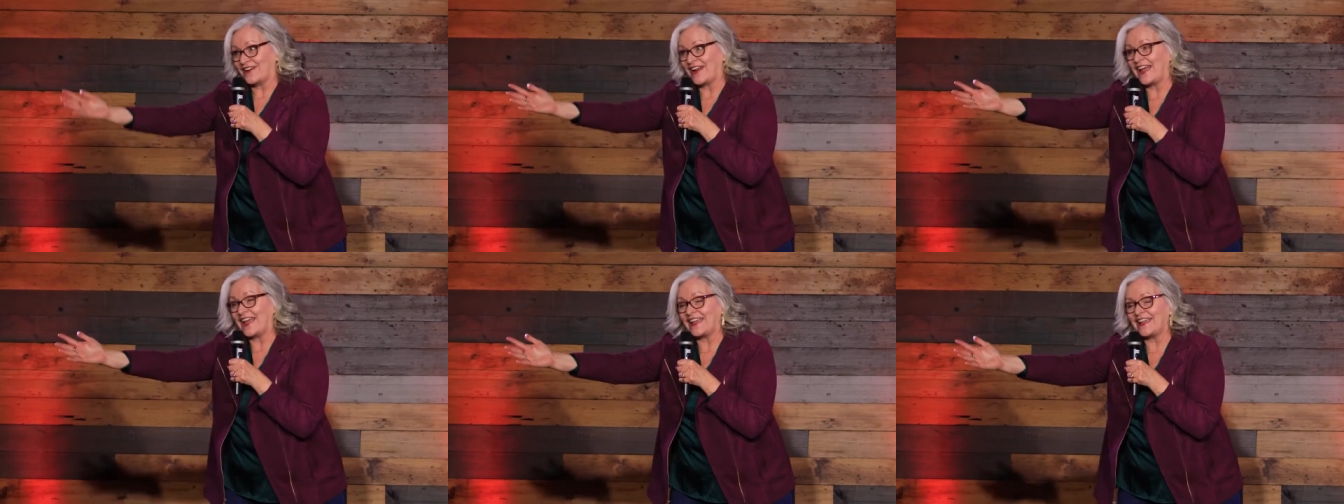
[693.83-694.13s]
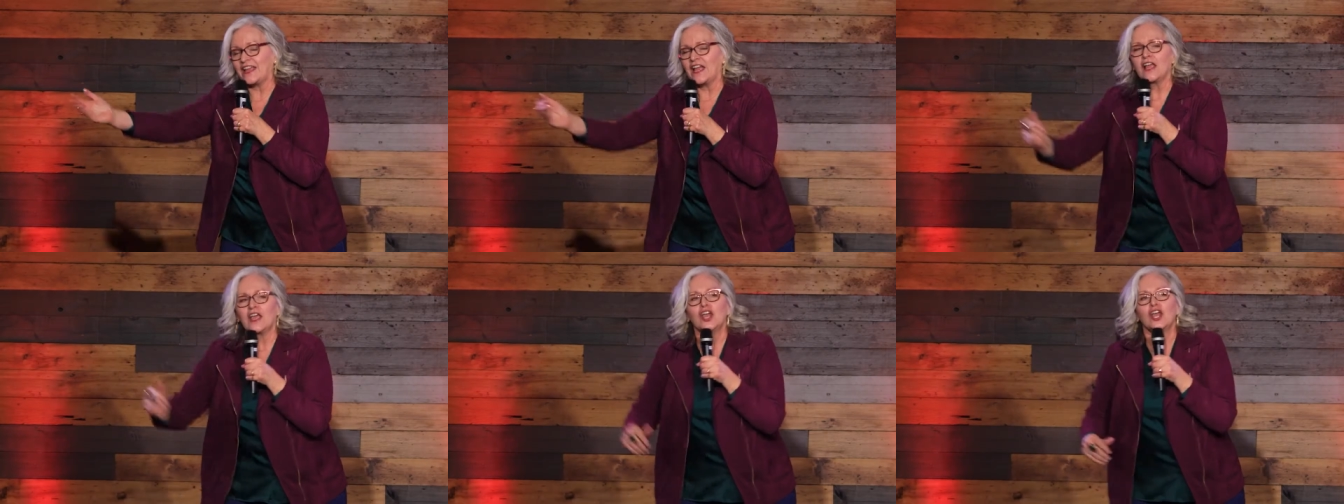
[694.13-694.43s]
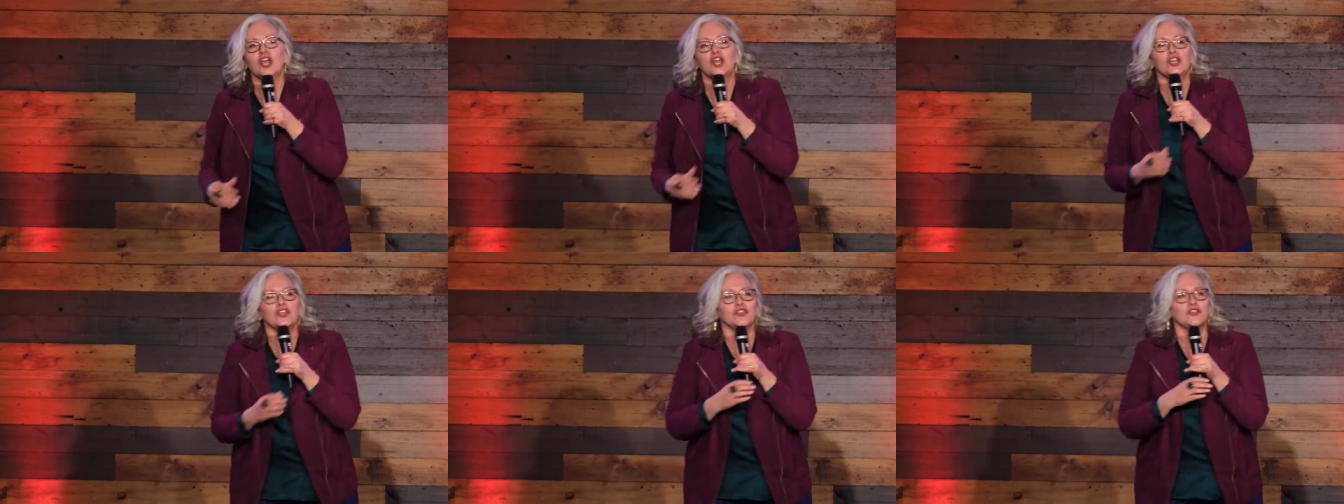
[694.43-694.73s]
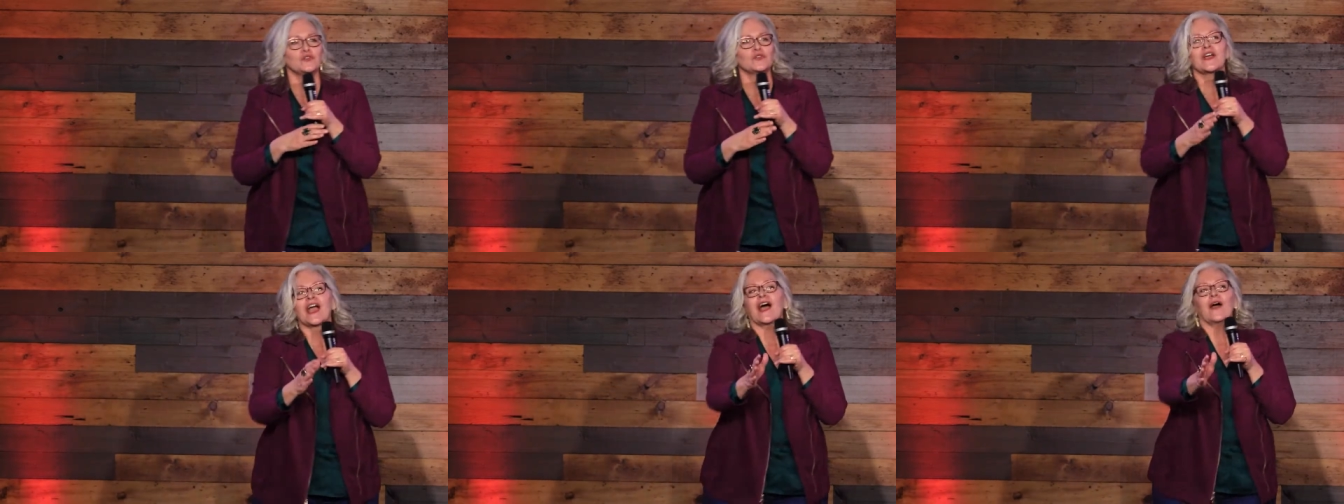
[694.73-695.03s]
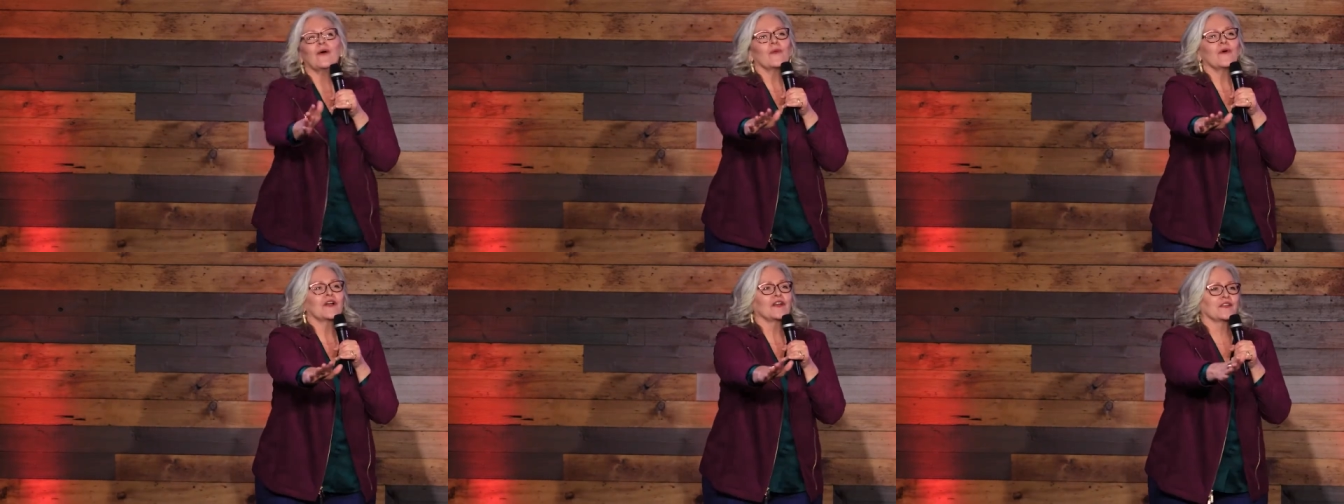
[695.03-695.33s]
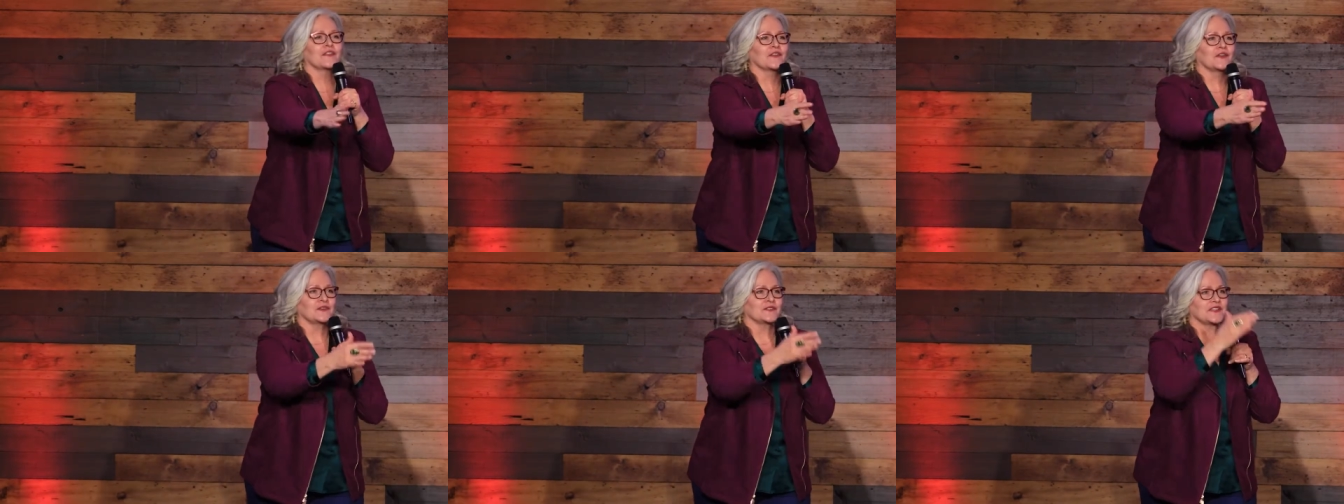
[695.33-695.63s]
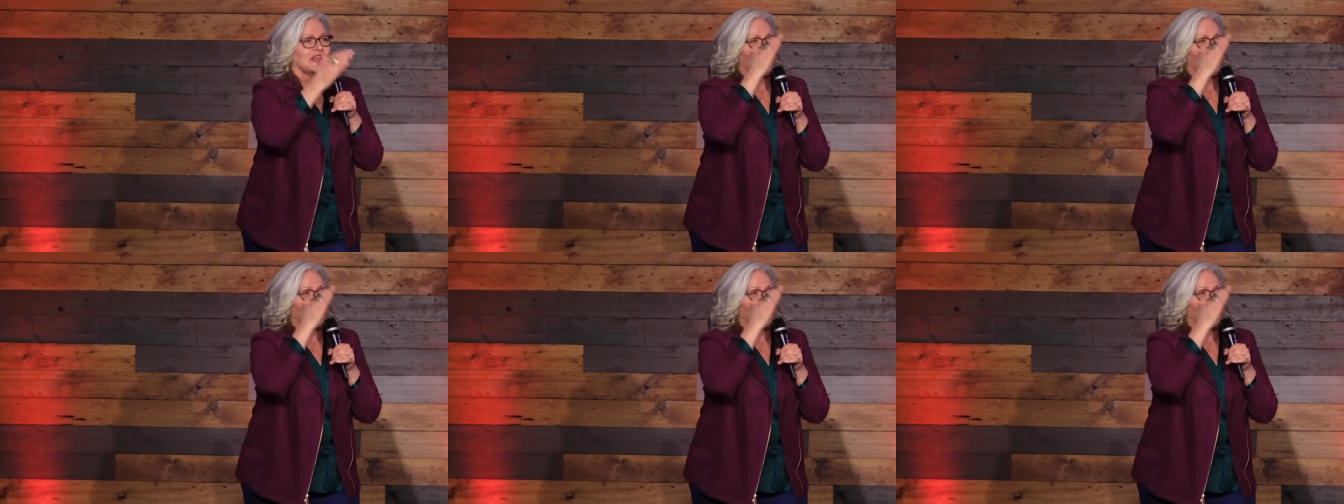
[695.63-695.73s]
right, you got one of those